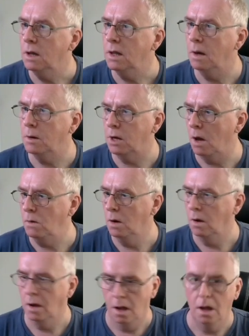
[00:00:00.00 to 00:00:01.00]
there we go,
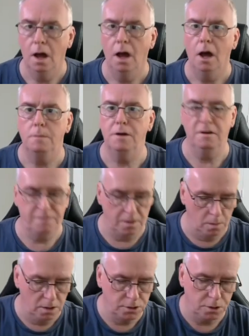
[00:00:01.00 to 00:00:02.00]
a perfect
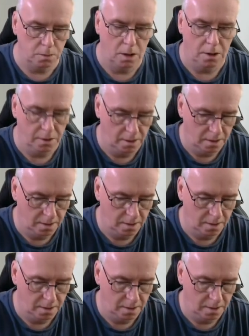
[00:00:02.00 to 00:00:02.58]
1-to-1.